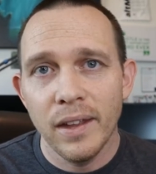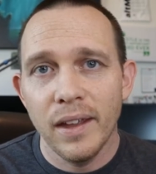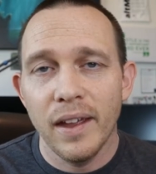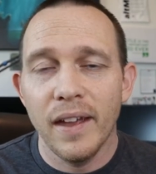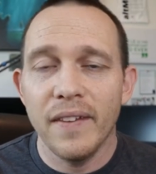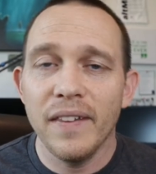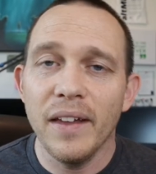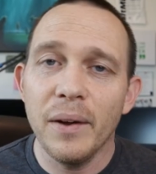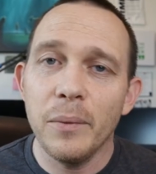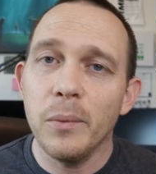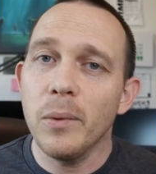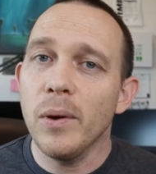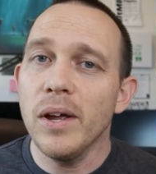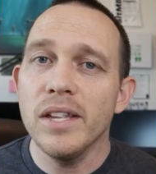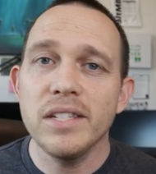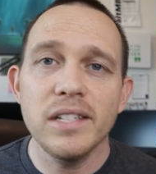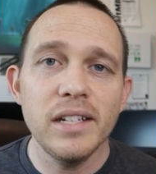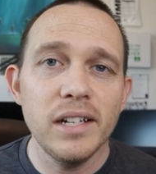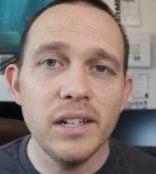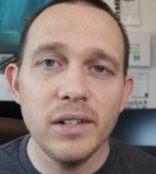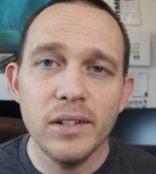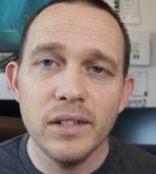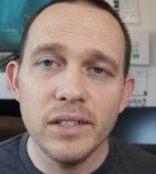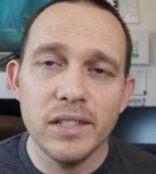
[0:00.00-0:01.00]
And that
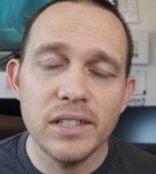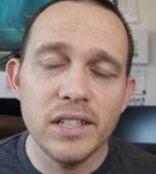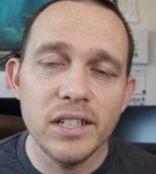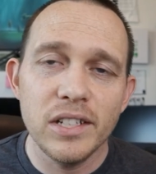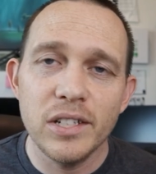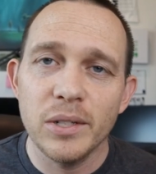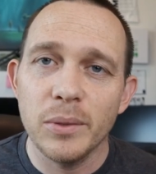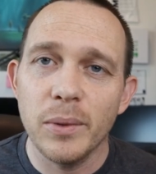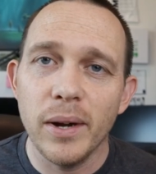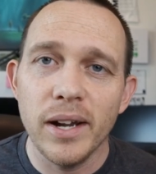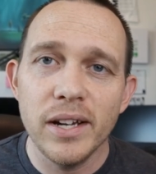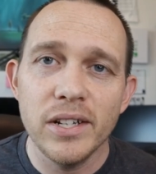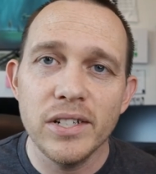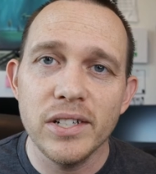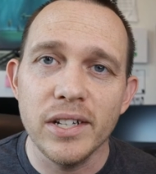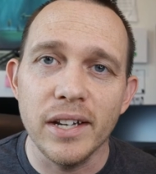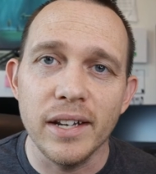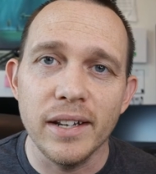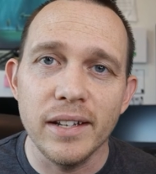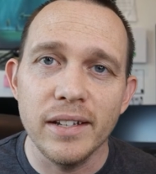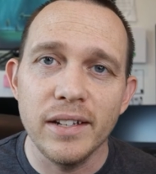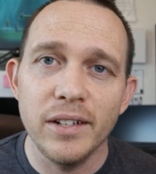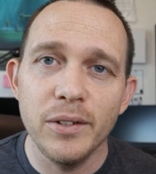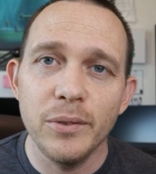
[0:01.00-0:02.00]
wasn't a good
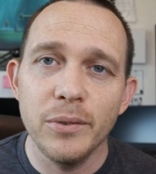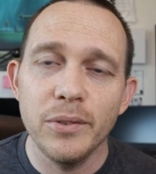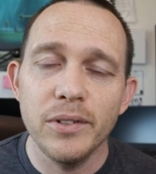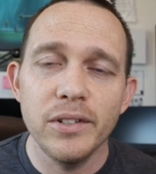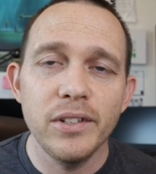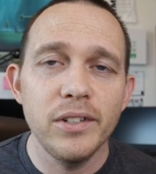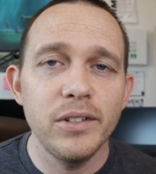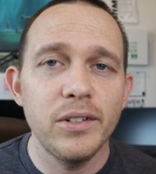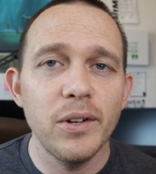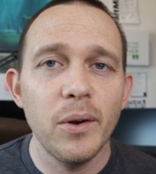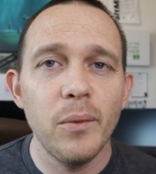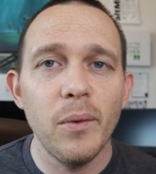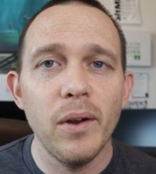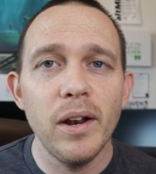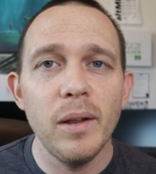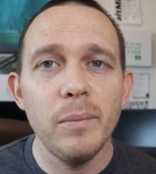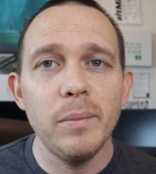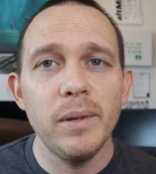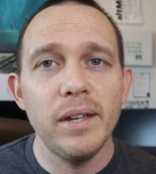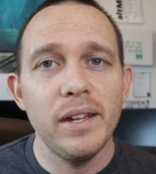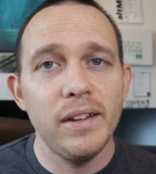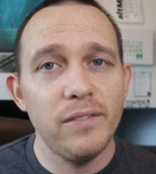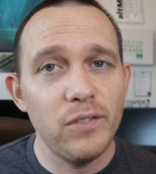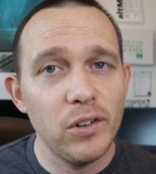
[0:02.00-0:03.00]
situation. You don't want to
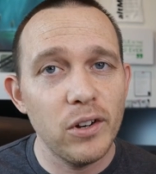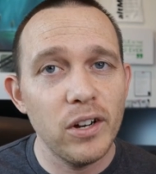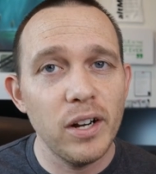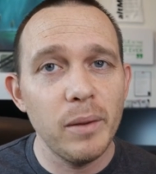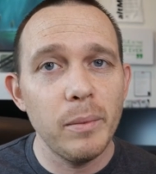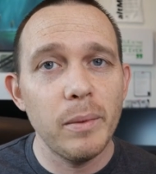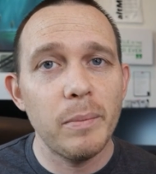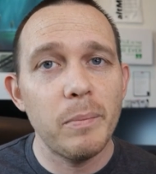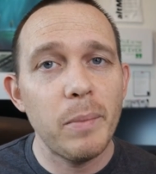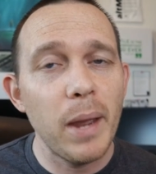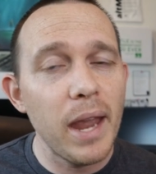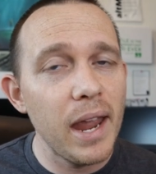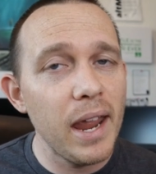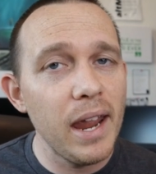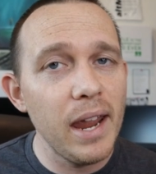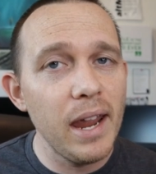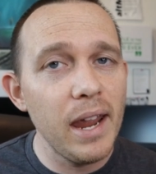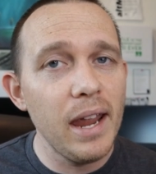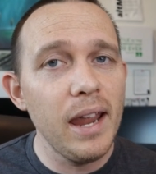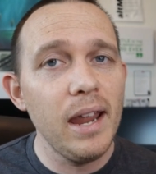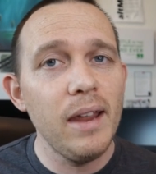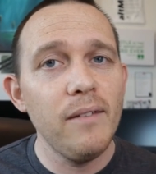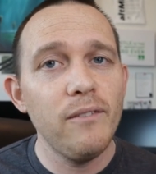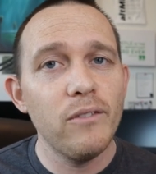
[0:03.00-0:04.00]
be, if you're going to be
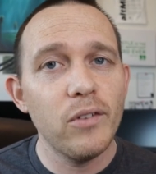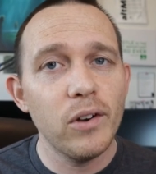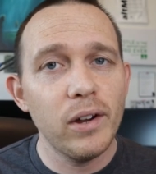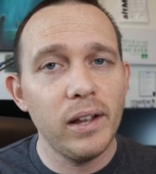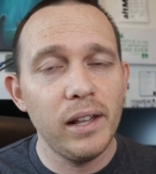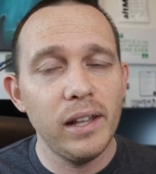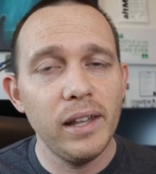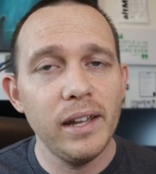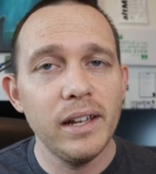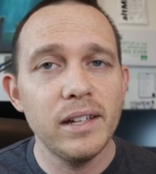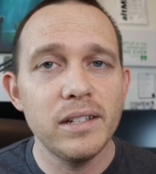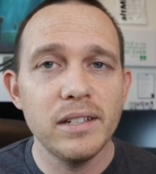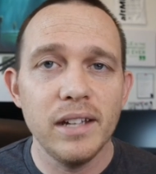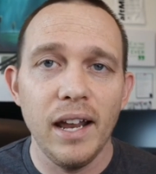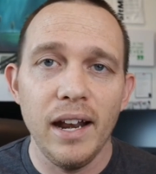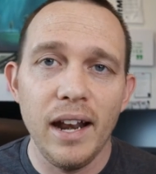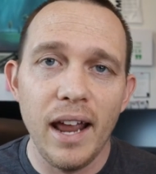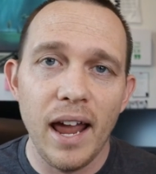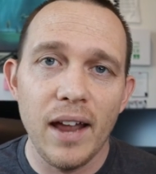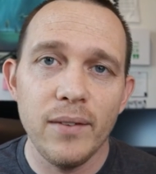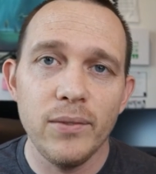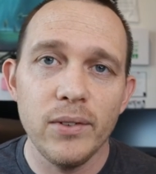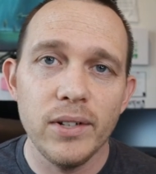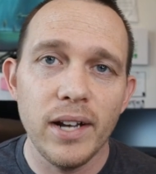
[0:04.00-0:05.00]
paying for clicks and
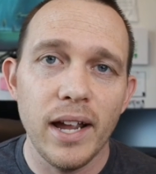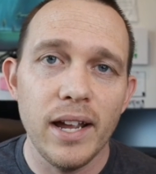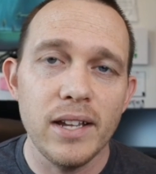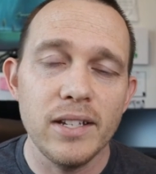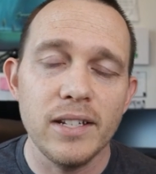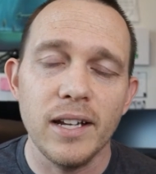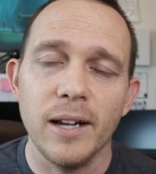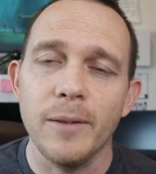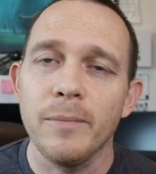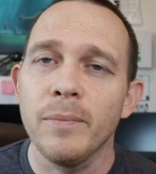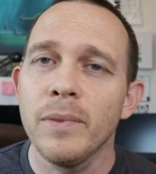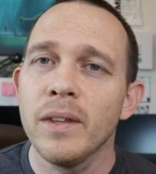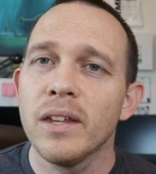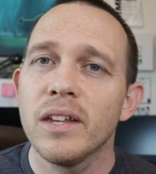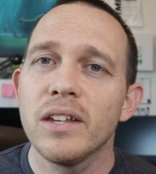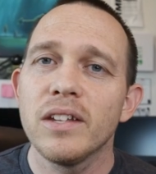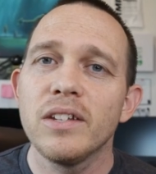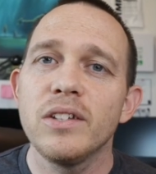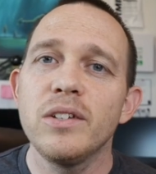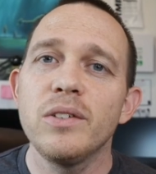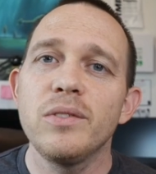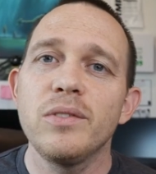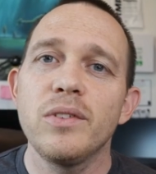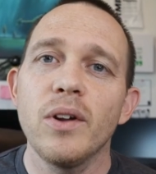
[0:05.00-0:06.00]
advertising,
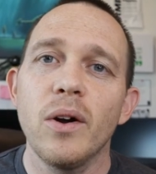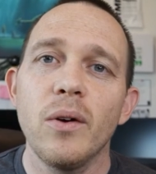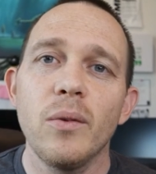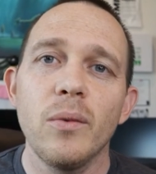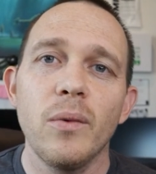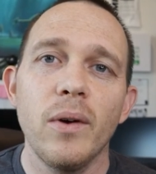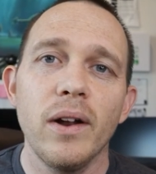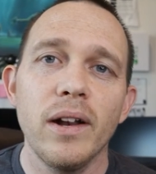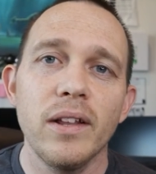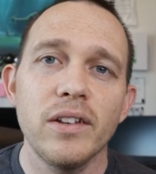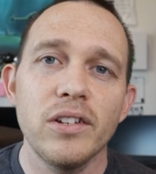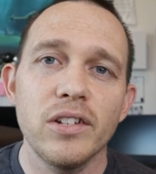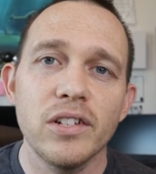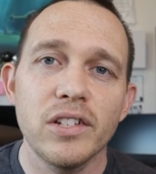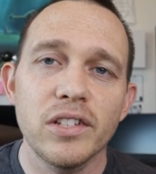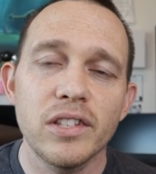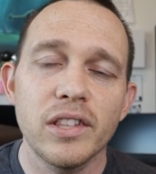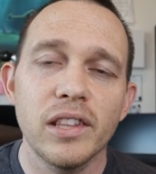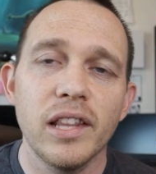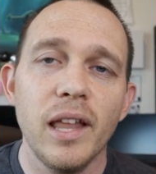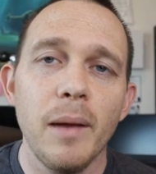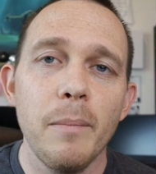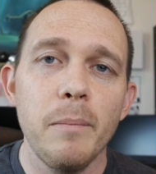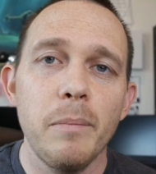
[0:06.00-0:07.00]
you don't want to just
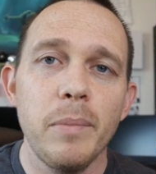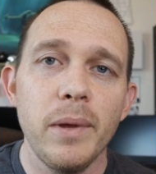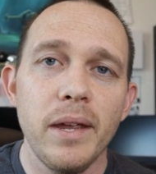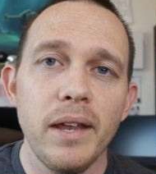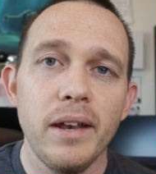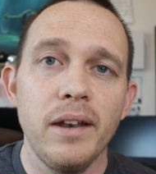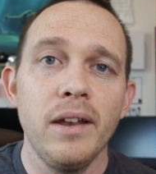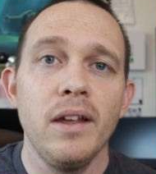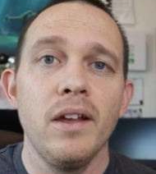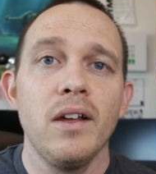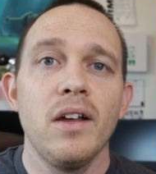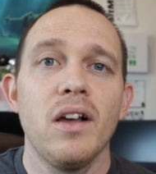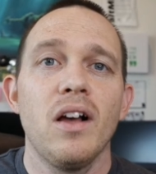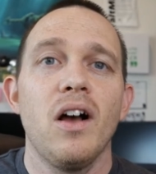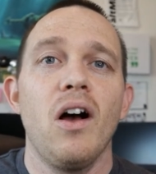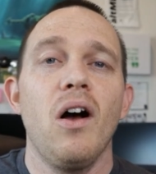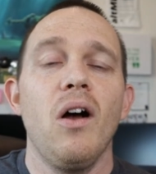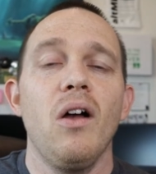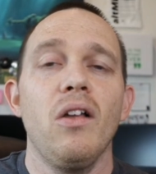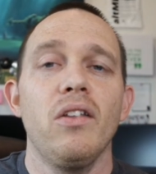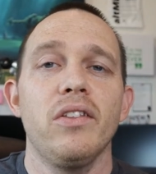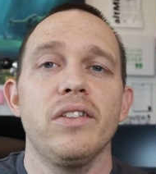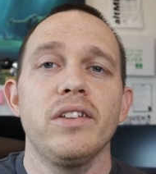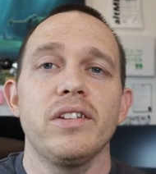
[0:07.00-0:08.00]
lump in
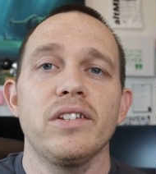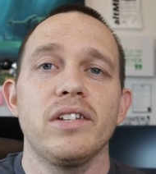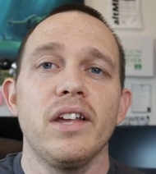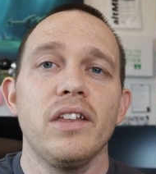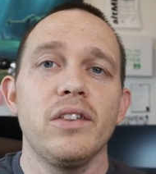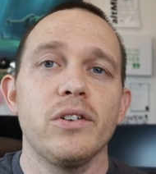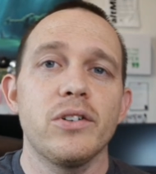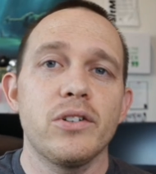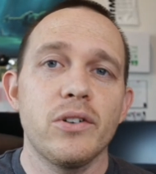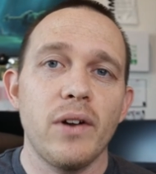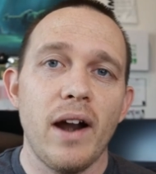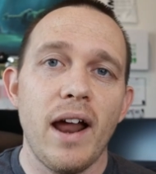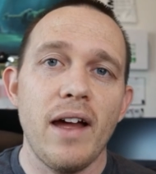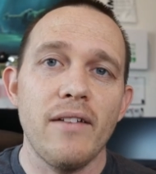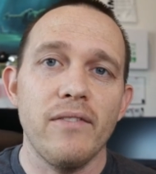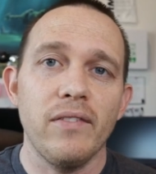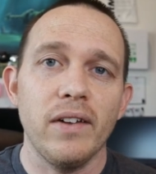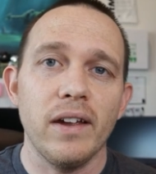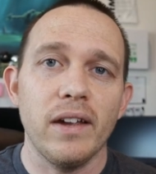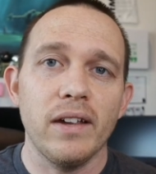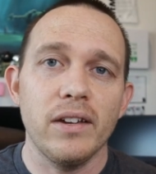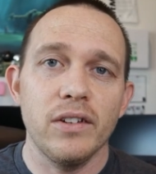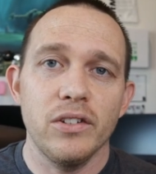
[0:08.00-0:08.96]
all this other traffic.